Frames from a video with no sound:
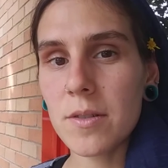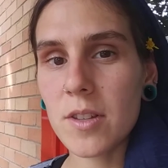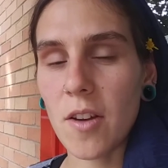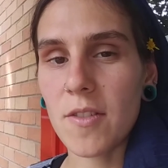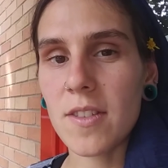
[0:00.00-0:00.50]

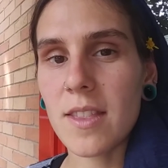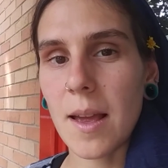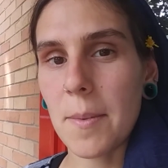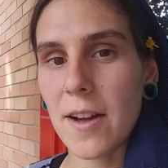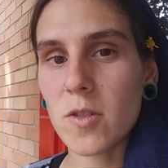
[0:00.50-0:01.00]
So if you
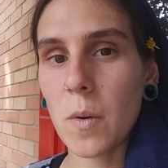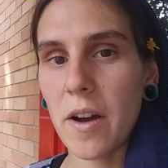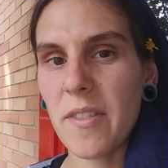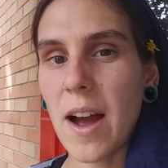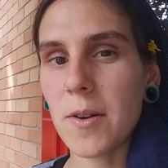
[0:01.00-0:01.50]
think about
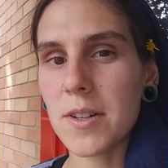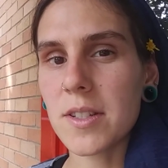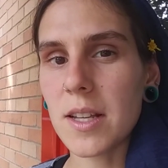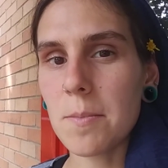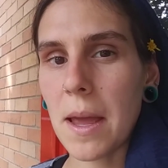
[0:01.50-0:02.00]
12
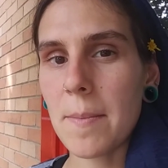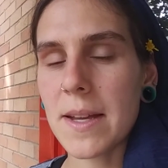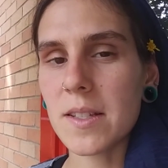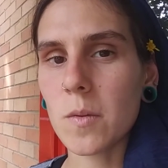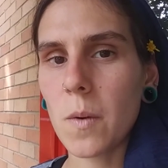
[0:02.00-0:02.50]
hours that
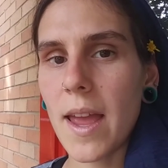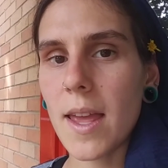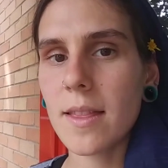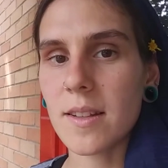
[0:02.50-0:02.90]
baby is awake,